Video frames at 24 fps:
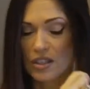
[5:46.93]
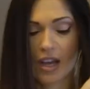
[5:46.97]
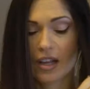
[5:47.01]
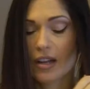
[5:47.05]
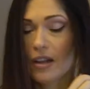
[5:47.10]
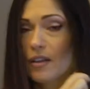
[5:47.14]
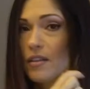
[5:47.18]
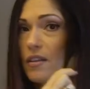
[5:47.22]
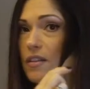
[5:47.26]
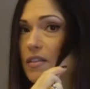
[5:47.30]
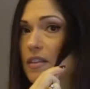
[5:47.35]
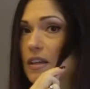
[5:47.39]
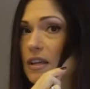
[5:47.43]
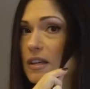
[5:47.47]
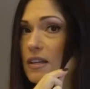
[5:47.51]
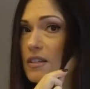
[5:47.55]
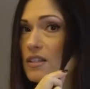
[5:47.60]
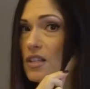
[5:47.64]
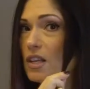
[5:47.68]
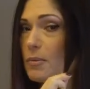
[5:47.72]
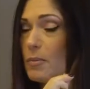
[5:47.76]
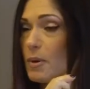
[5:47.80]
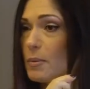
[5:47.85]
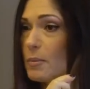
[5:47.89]
Another thing I
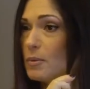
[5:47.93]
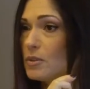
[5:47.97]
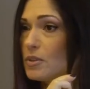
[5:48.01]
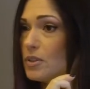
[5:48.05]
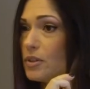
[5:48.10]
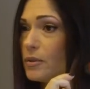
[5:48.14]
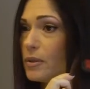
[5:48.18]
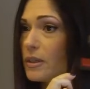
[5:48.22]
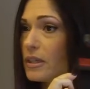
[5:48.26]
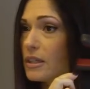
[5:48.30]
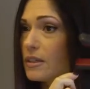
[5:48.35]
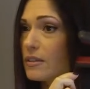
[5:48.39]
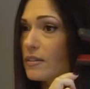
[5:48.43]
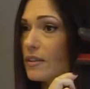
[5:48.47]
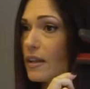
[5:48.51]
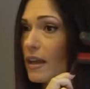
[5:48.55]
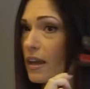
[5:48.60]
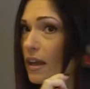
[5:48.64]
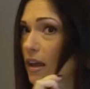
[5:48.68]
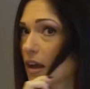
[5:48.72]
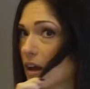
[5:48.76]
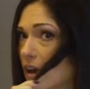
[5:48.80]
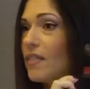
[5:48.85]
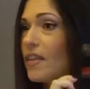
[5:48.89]
see people doing is
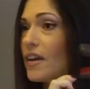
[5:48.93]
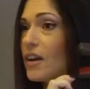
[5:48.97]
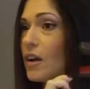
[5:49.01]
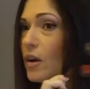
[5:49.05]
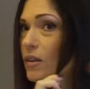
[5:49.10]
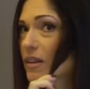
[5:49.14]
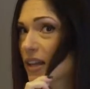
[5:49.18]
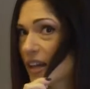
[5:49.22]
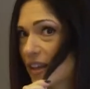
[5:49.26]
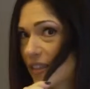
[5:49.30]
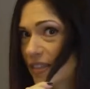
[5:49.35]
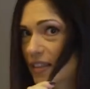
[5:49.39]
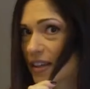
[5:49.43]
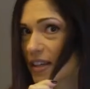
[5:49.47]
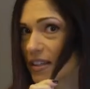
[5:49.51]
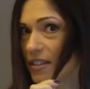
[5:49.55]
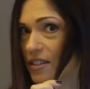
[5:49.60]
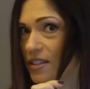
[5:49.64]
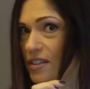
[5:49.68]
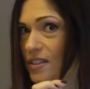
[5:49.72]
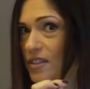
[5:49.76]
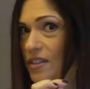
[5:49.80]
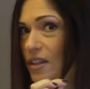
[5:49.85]
they go like this.